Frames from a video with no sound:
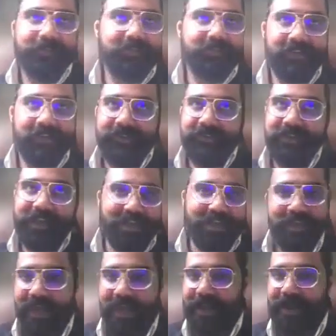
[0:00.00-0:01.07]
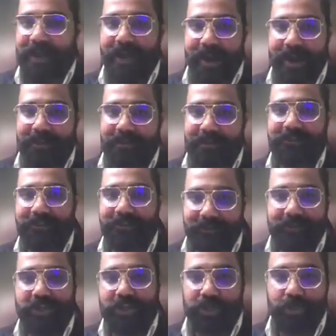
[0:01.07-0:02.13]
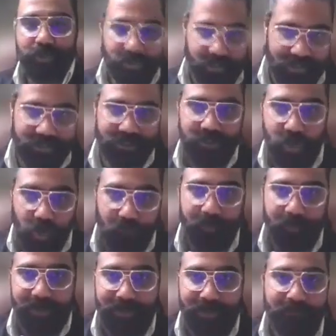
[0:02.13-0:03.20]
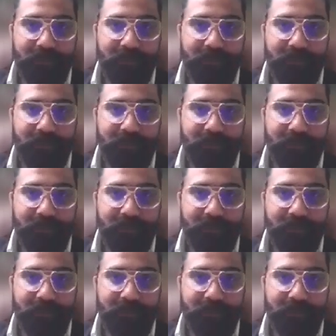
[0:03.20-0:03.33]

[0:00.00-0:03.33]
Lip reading: the thinking to these corporate